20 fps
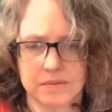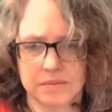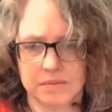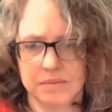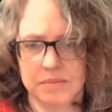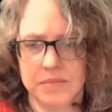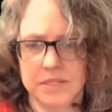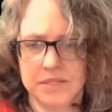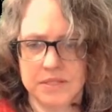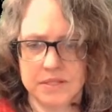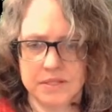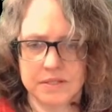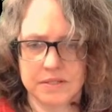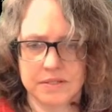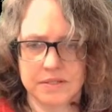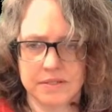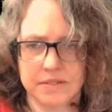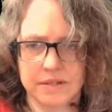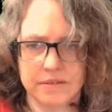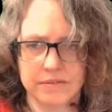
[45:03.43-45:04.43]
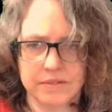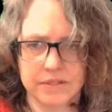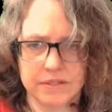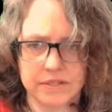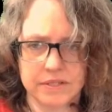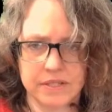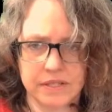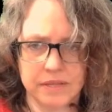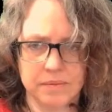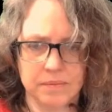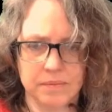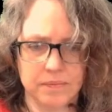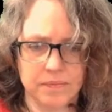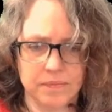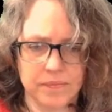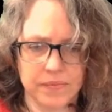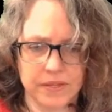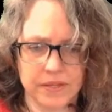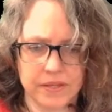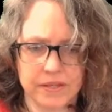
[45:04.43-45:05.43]
Beets just never seem...
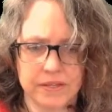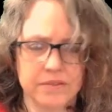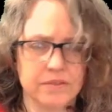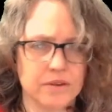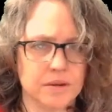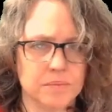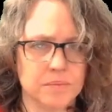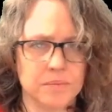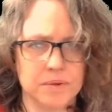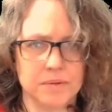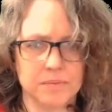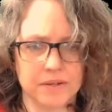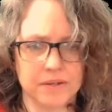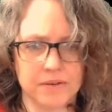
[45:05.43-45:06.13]
I had to drop all my